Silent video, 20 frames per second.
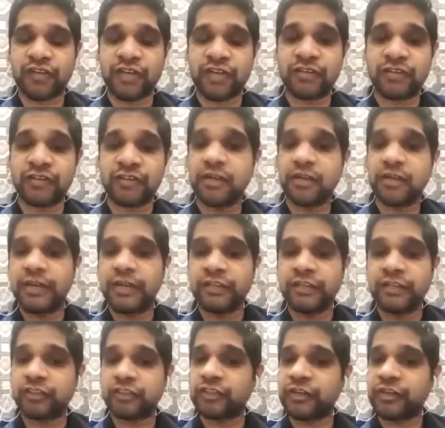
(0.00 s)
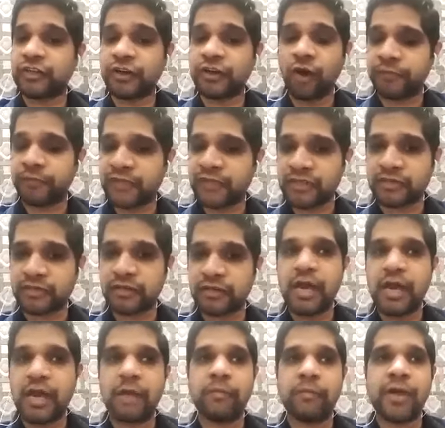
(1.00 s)
for such engineering
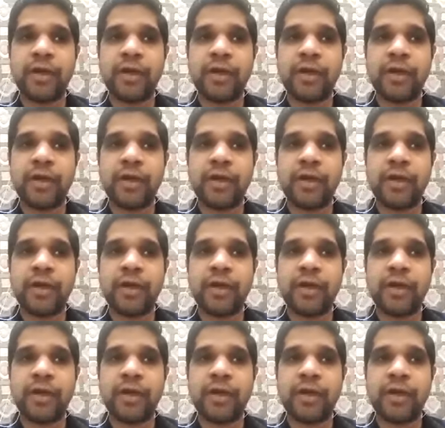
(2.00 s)
option.